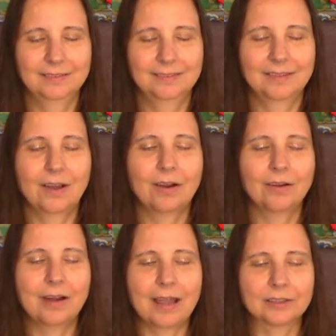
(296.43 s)

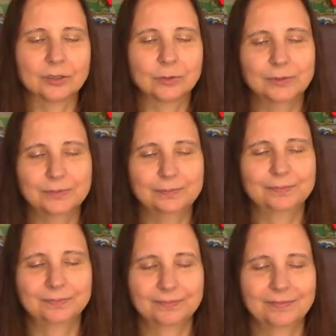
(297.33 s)
our actual
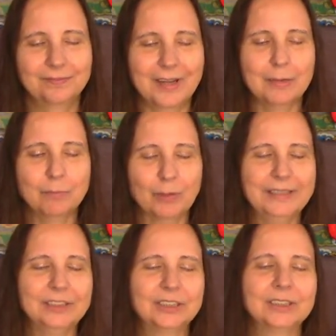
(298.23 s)

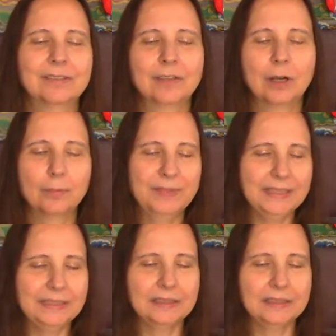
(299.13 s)
vibration of our being